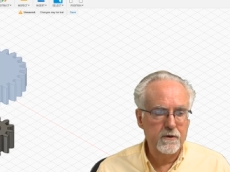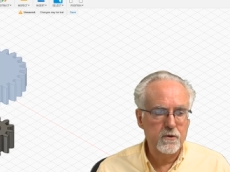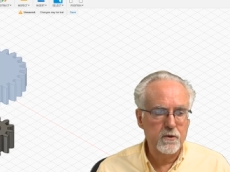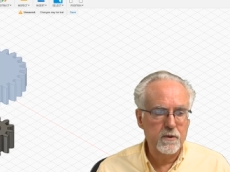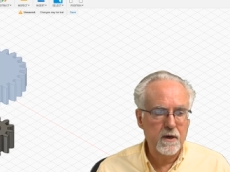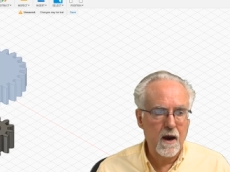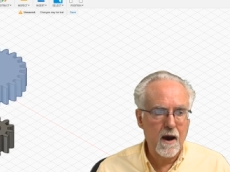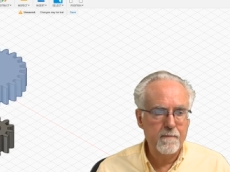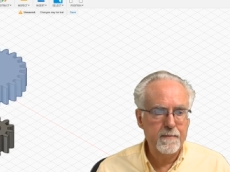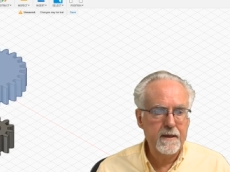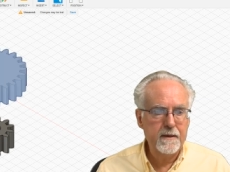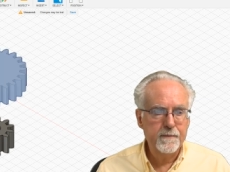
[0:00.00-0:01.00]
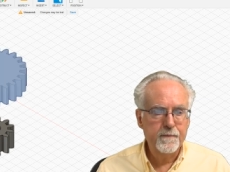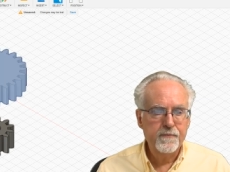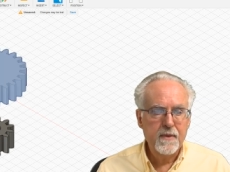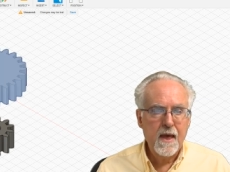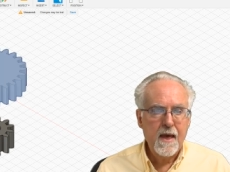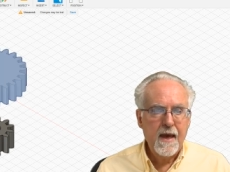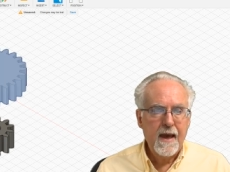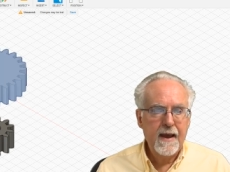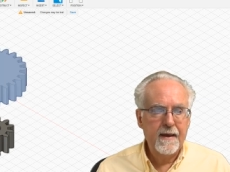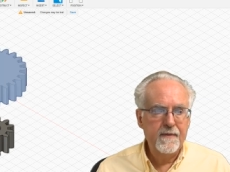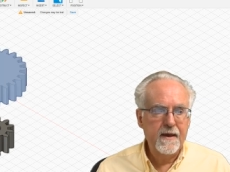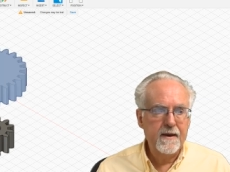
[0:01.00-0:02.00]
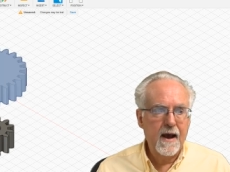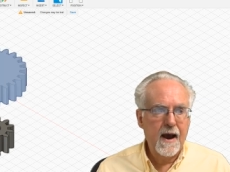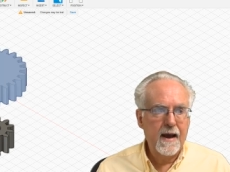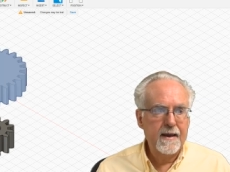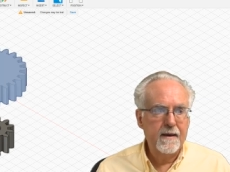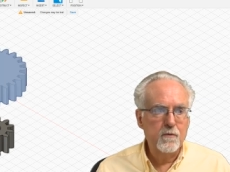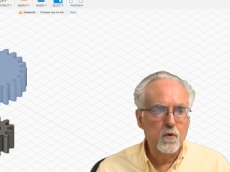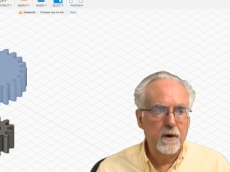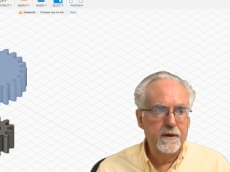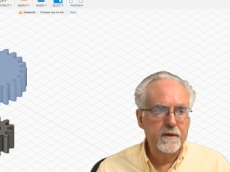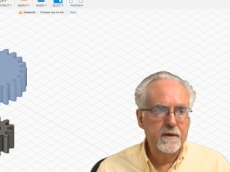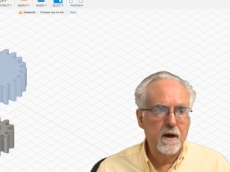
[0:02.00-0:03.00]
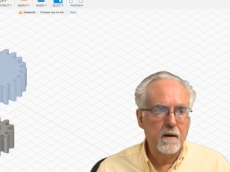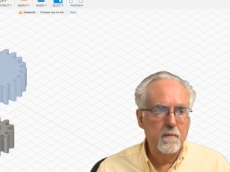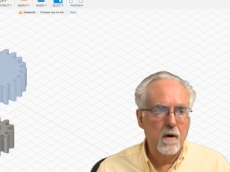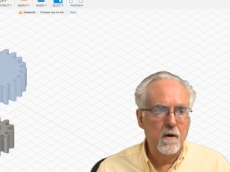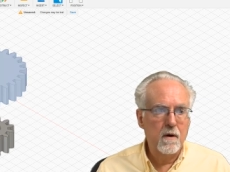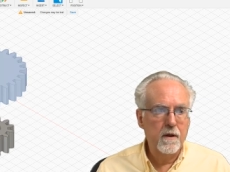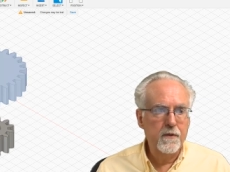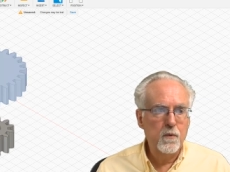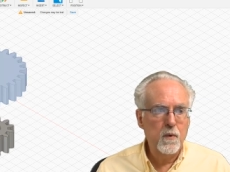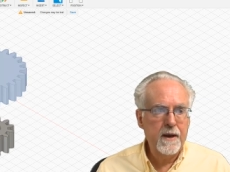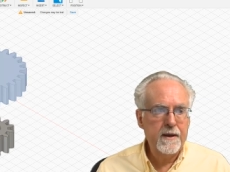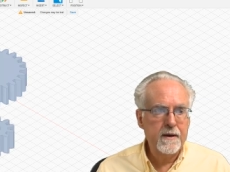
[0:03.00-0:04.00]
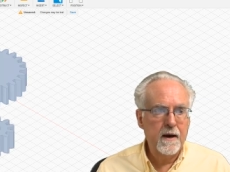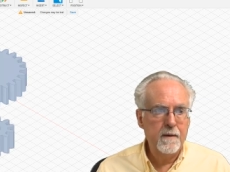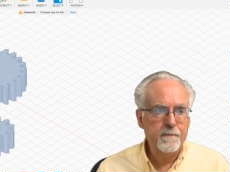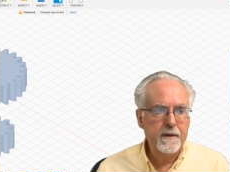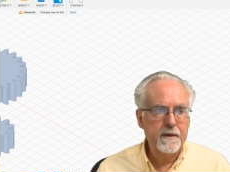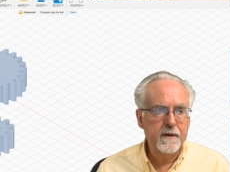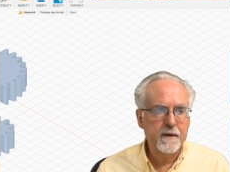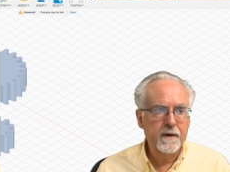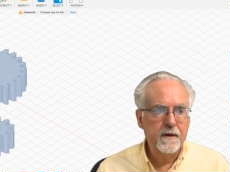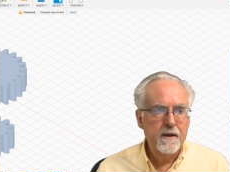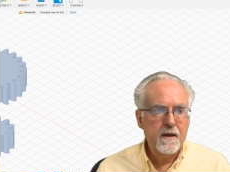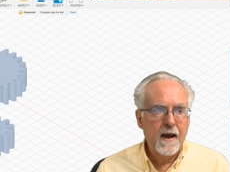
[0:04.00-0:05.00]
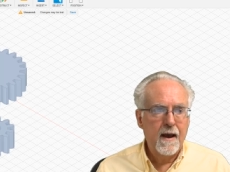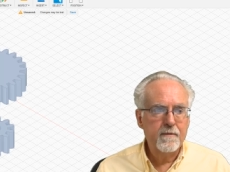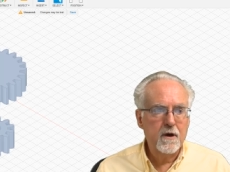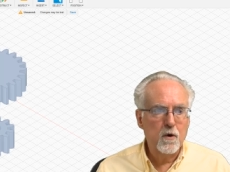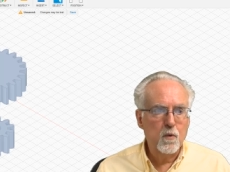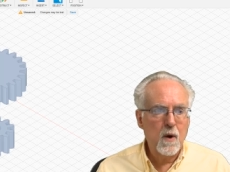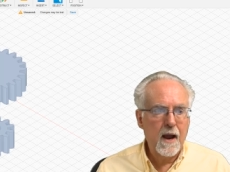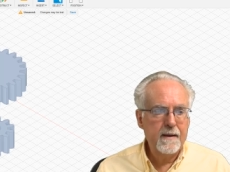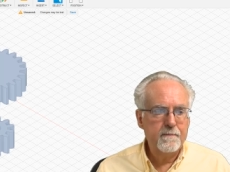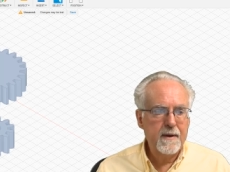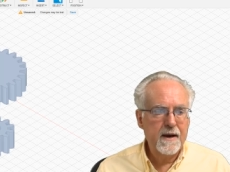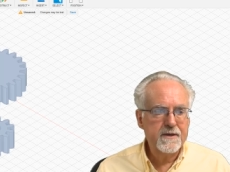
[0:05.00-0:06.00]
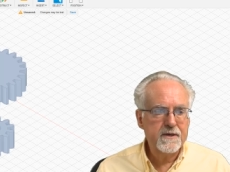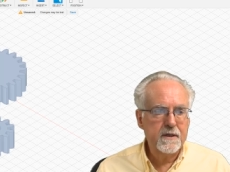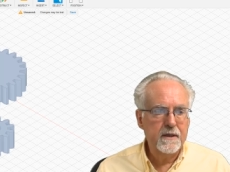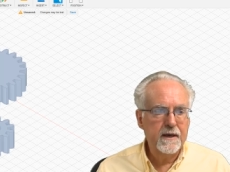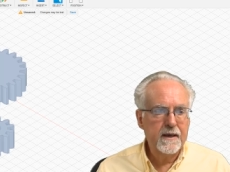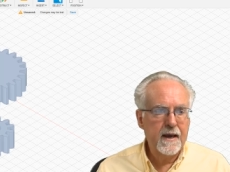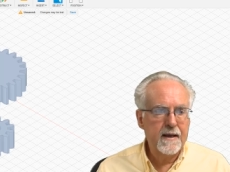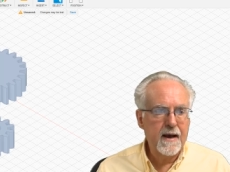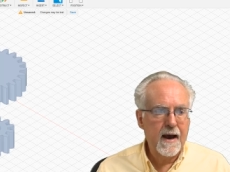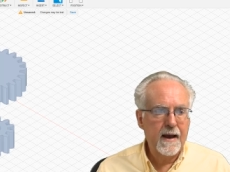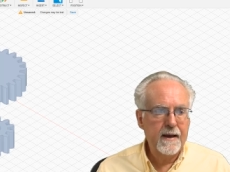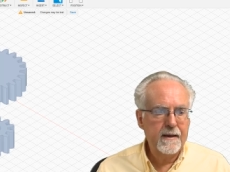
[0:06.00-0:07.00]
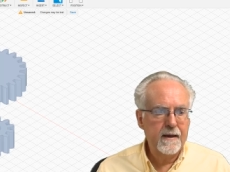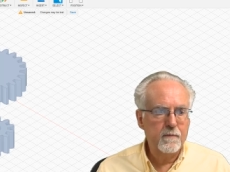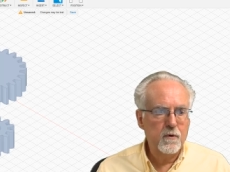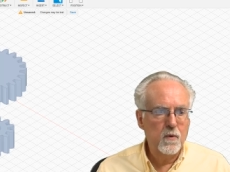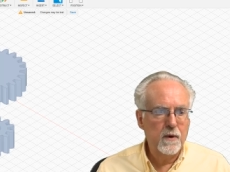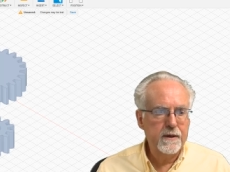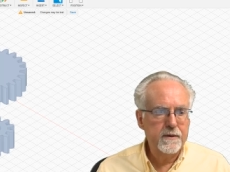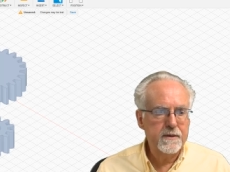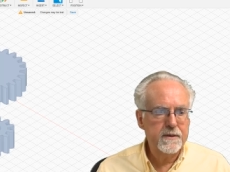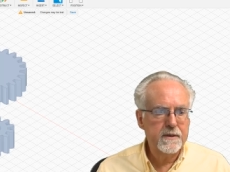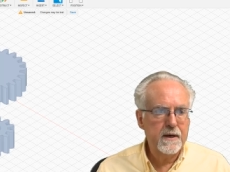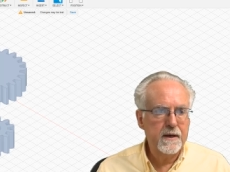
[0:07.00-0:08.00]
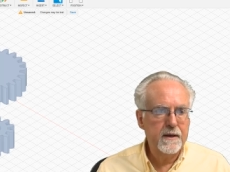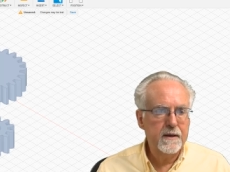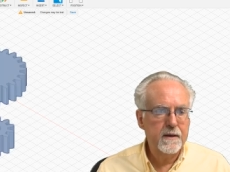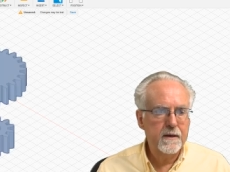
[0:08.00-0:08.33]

to copy and then I am going to come all the way up here. I'm going to right mouse click and I am going to say,